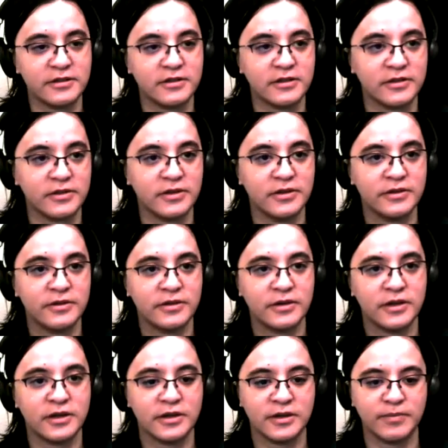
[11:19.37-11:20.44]
So
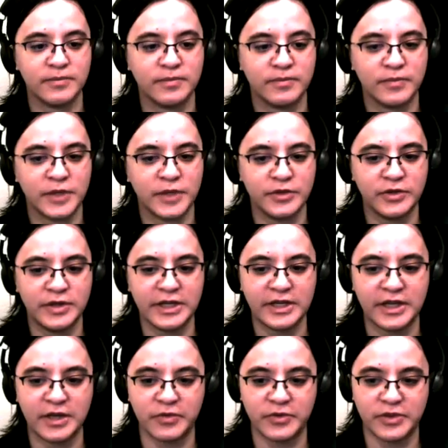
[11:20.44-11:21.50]
I'll do that
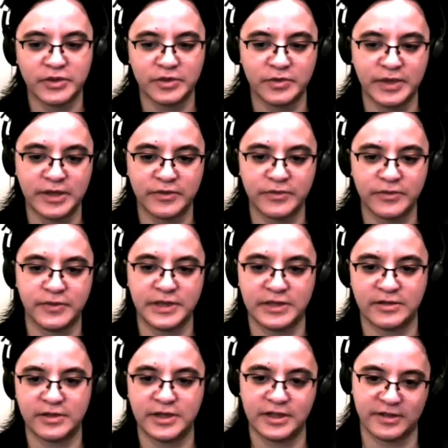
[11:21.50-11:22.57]
after we have
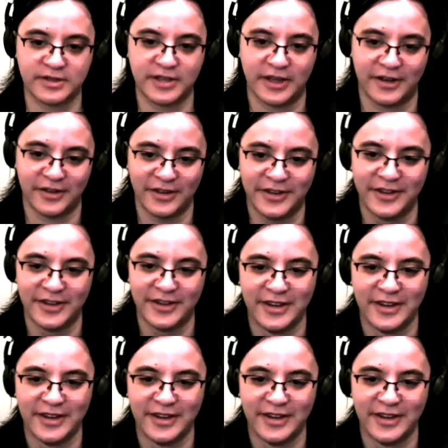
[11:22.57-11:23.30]
this thing settled.